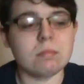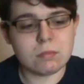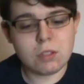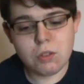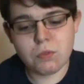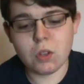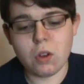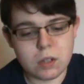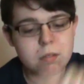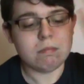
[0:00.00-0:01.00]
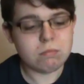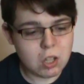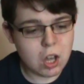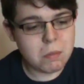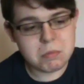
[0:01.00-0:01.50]
New vlog,
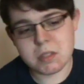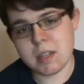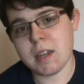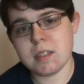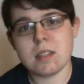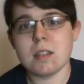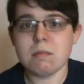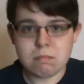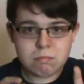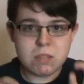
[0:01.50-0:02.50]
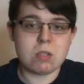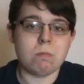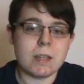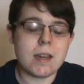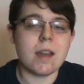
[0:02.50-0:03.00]
up to date, this
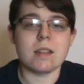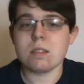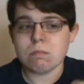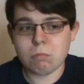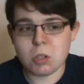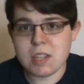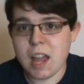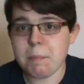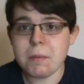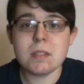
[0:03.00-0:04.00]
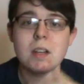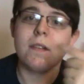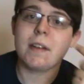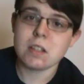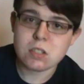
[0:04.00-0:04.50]
weekend. What's happened?
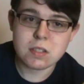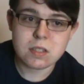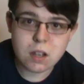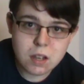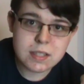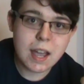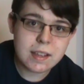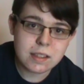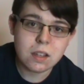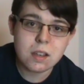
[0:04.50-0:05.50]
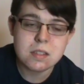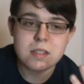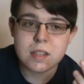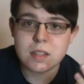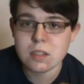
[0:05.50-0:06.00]
I've actually started
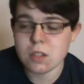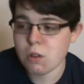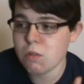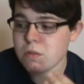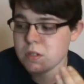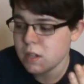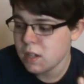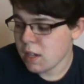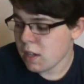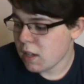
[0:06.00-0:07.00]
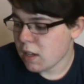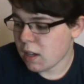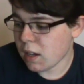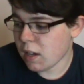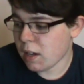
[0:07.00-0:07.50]
analysing those
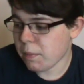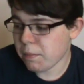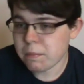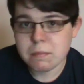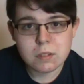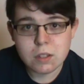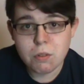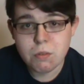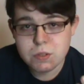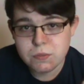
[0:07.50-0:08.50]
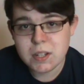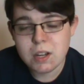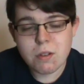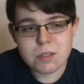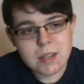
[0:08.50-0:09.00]

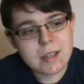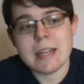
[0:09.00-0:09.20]
videos